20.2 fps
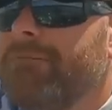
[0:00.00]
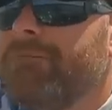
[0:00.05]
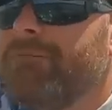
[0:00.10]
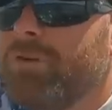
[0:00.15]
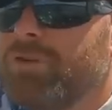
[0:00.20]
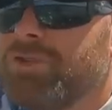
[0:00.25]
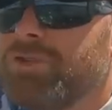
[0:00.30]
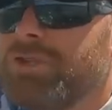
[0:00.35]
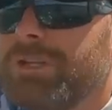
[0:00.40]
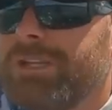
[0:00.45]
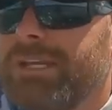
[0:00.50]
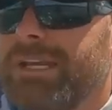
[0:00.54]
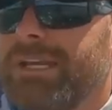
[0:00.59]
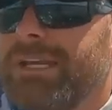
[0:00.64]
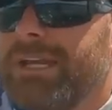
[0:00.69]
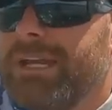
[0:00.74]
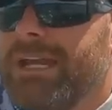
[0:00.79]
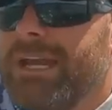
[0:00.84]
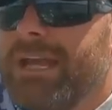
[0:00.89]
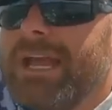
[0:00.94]
virtually,
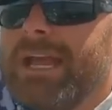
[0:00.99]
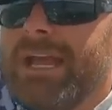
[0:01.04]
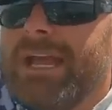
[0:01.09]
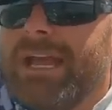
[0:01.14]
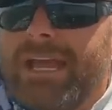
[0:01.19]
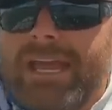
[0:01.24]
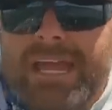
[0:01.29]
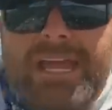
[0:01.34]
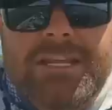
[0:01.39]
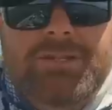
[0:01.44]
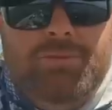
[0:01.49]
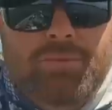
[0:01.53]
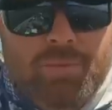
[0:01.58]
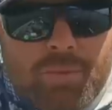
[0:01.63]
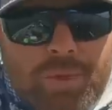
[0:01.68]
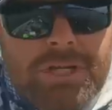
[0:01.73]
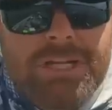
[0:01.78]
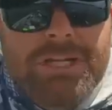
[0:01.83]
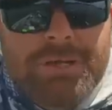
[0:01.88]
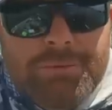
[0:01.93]
it's
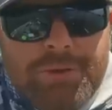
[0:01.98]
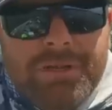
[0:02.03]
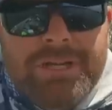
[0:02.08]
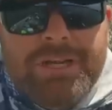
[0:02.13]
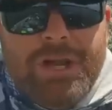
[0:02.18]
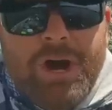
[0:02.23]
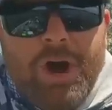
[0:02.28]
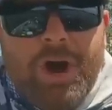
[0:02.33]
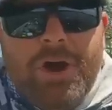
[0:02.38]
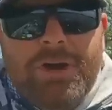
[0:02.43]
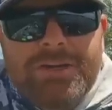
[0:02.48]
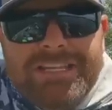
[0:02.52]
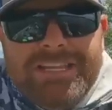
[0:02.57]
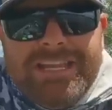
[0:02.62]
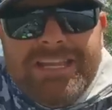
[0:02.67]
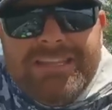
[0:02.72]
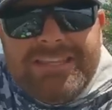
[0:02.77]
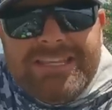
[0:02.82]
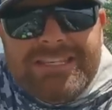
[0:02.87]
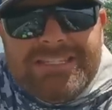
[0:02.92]
really, really hard to
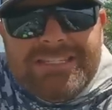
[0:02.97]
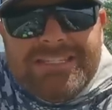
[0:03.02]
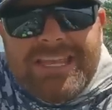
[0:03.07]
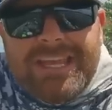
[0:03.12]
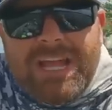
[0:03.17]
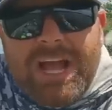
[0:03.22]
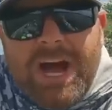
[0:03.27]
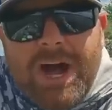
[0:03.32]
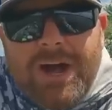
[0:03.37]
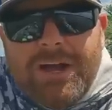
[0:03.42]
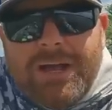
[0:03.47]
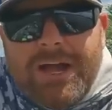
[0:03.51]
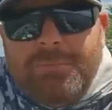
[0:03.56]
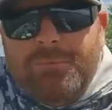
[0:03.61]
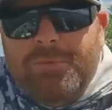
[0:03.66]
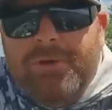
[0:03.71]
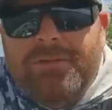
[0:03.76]
get this thing hung up.